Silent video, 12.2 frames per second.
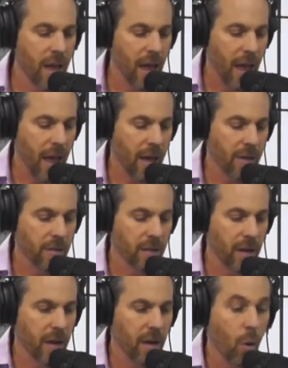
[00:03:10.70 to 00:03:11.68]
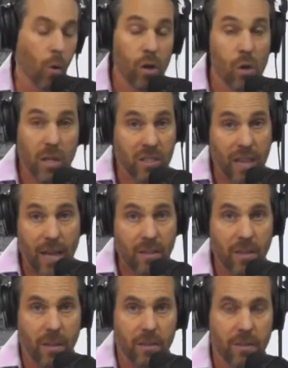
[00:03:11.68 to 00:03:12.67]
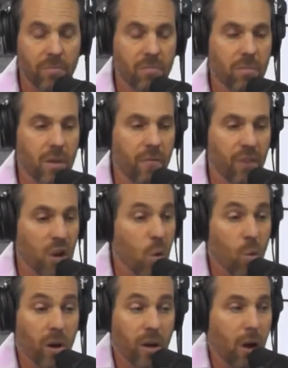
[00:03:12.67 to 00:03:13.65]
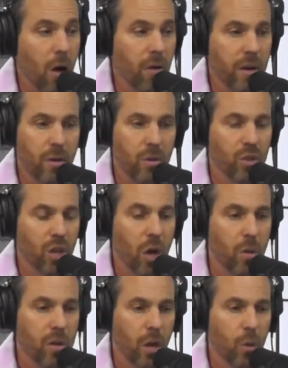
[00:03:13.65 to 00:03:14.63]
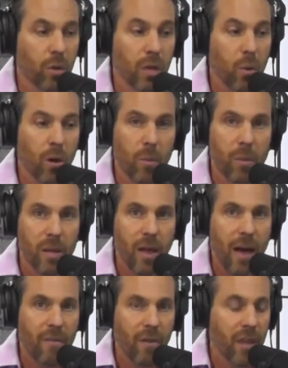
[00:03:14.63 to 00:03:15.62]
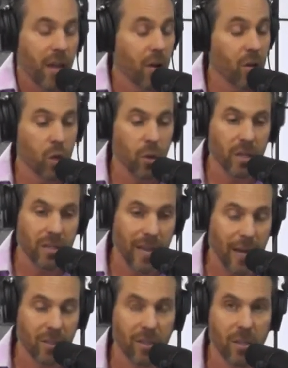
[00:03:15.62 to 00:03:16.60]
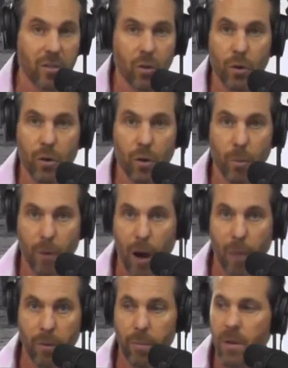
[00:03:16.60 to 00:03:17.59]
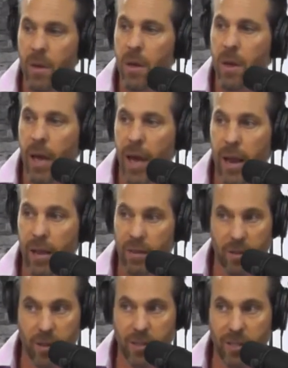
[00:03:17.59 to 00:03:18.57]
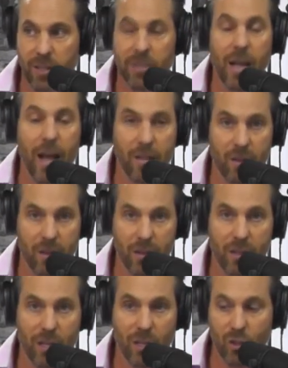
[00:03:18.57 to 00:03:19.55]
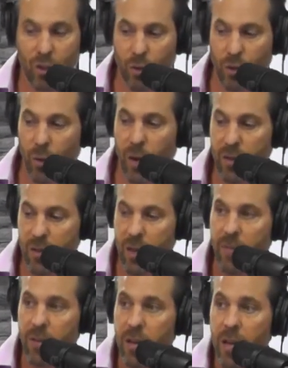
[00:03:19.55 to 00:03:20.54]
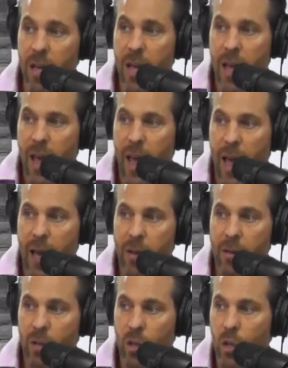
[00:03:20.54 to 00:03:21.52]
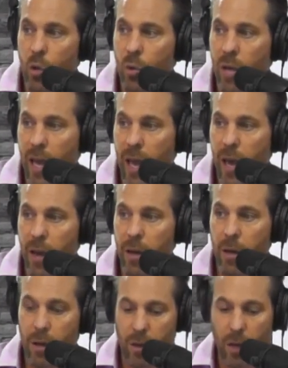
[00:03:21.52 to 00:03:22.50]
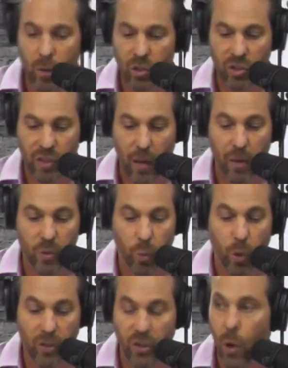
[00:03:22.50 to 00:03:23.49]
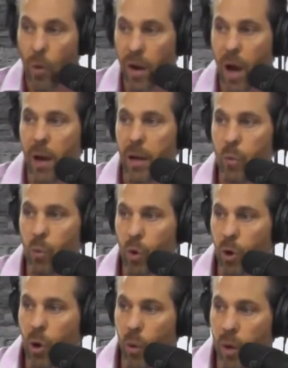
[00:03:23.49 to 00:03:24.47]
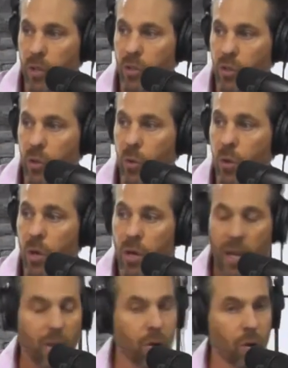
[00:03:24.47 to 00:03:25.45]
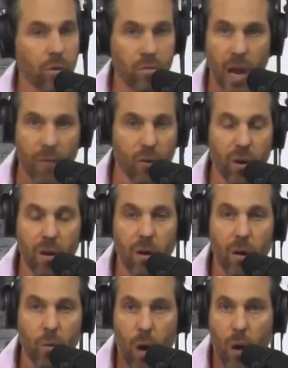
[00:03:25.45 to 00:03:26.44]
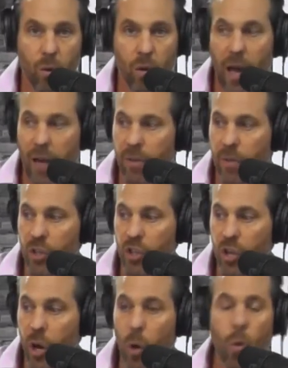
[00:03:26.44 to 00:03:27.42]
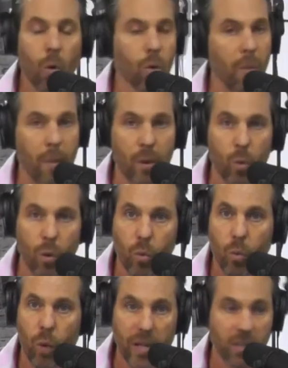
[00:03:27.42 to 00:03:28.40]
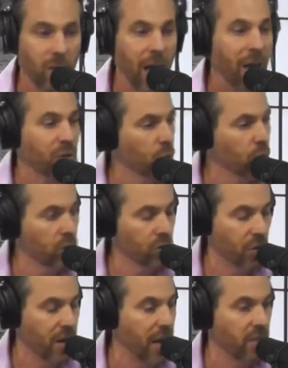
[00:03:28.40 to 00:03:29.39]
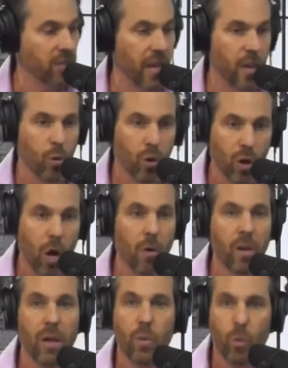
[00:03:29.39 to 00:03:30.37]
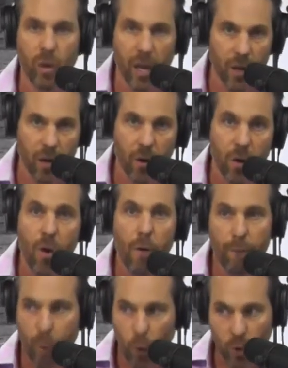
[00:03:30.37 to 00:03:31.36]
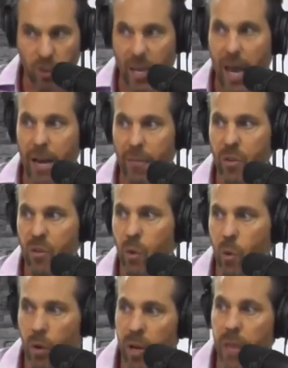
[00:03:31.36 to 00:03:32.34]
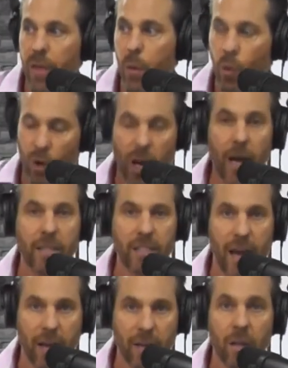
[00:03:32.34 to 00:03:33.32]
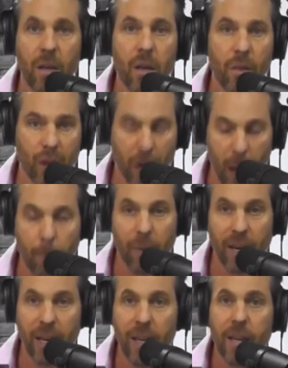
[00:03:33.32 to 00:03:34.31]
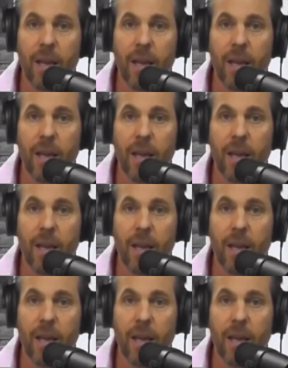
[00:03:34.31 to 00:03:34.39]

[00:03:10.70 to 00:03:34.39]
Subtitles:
And or you can text us. If you don't want to call into the show and you don't really want to be live on the air, you can text us your problem at 866-966-2287. And you can, just tell us what's going on, and we're going to either cover it while we're live on the show, or maybe we'll wait till afterwards or the next day and we'll call you and we'll get your full side of the story, and then we'll contact the company